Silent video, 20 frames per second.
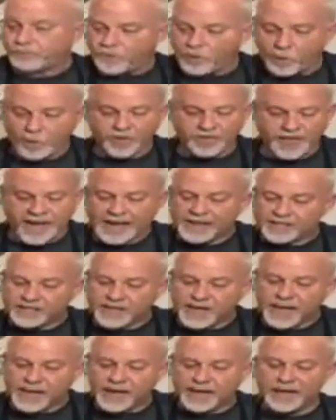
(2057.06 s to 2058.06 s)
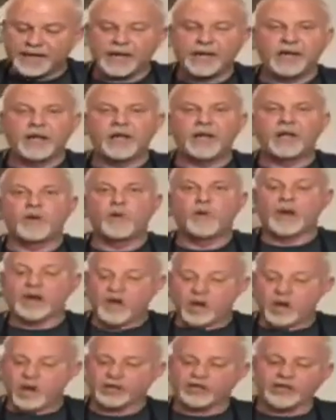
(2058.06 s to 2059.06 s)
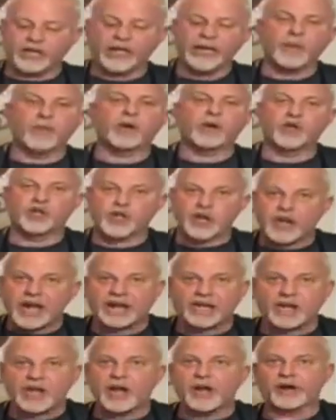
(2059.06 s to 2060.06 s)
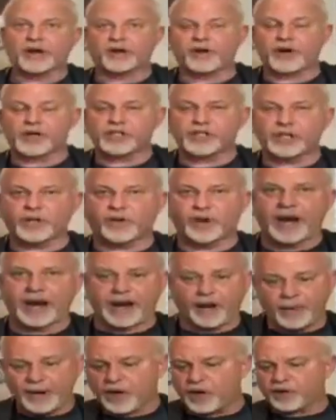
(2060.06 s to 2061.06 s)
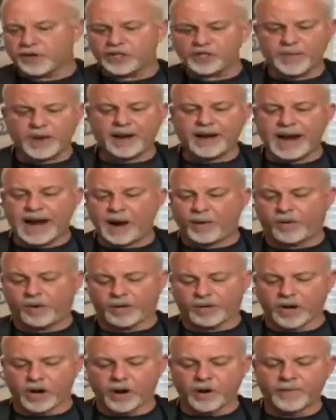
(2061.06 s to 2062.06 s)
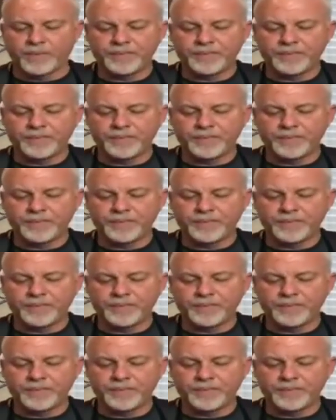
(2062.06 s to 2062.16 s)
With that said, we cooked it, and we're going to show you how to cut it across the grain. We cooked this about an hour ago.